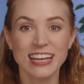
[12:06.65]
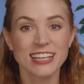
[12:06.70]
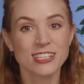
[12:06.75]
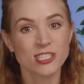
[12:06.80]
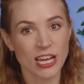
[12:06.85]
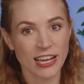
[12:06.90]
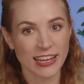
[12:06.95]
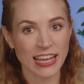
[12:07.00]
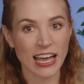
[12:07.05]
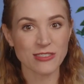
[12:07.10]

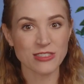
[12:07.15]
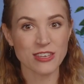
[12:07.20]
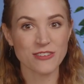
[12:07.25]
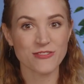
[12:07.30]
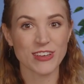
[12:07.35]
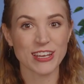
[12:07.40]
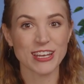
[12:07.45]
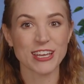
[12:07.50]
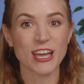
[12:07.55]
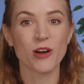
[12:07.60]
check out the
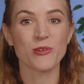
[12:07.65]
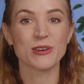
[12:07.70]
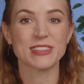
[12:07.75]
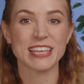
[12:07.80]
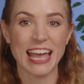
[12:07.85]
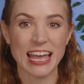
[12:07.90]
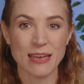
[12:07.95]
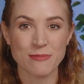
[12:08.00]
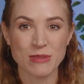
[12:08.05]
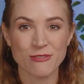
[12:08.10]
video with
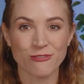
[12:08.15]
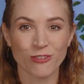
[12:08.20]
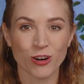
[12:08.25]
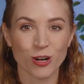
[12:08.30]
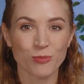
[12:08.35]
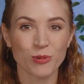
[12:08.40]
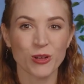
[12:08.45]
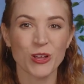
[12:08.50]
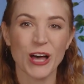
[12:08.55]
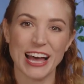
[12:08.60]
Amy
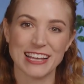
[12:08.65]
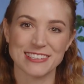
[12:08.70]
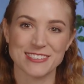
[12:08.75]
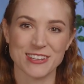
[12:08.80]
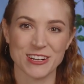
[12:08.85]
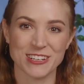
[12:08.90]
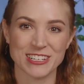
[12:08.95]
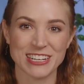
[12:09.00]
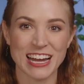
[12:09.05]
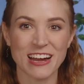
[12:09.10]
Vorpal as
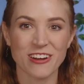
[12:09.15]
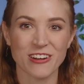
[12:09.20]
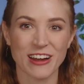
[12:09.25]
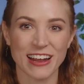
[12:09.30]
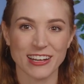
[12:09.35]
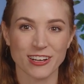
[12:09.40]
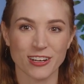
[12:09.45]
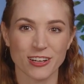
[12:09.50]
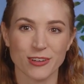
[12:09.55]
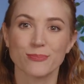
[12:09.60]
our
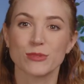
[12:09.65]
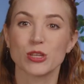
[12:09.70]
narrator.